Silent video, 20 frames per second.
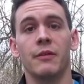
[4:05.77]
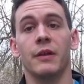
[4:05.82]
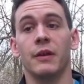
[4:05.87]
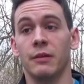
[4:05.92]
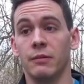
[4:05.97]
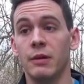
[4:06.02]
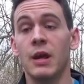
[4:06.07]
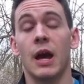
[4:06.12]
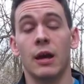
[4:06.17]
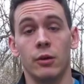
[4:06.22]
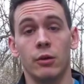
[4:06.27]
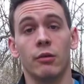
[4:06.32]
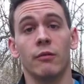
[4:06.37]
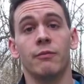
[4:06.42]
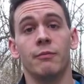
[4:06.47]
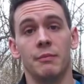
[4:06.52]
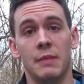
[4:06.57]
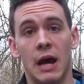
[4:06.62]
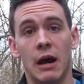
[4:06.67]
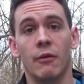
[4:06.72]
then yeah, you
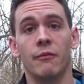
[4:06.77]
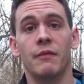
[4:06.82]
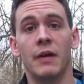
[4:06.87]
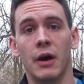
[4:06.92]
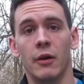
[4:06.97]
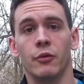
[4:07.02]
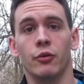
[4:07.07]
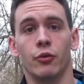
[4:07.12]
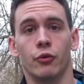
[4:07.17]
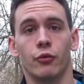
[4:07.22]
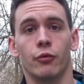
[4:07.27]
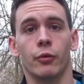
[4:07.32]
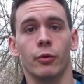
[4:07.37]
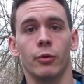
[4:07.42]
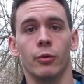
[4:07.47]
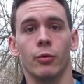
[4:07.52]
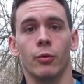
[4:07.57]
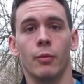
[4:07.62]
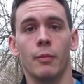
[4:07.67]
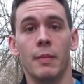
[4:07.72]
have now found your
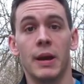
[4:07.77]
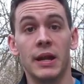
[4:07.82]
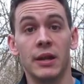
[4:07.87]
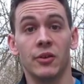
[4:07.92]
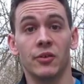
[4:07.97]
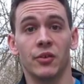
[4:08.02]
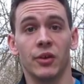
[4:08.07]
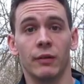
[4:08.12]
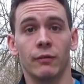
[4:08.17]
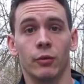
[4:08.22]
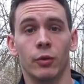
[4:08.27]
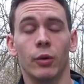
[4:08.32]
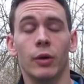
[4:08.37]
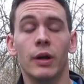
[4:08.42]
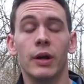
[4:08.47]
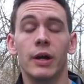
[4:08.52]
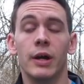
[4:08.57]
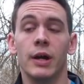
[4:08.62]
true maintenance level.